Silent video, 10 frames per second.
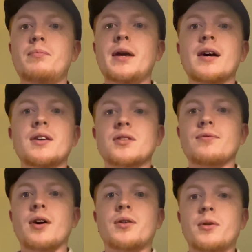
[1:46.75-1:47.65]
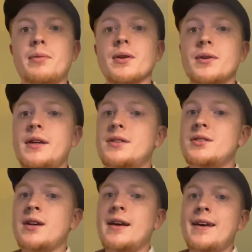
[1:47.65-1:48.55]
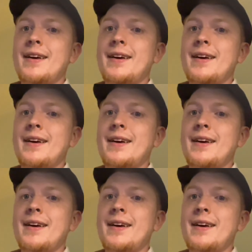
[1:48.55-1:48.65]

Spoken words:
because of vulnerabilities